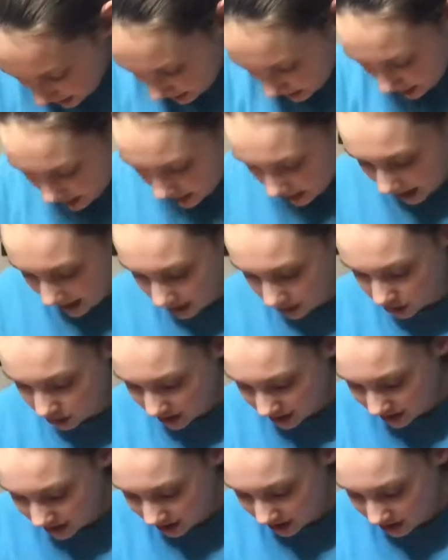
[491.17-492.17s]
As you can
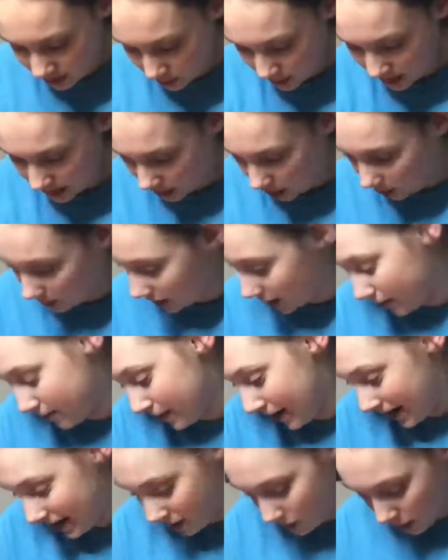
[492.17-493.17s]
see, we already made
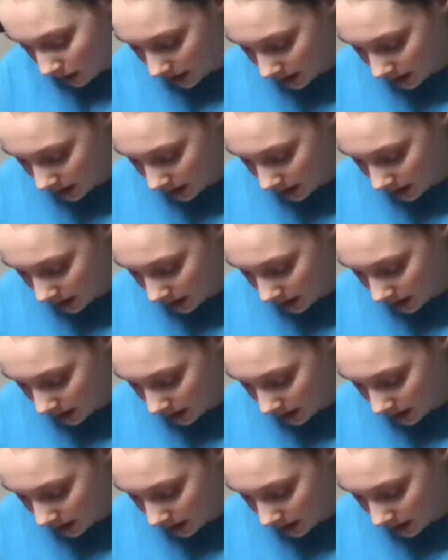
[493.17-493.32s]
one.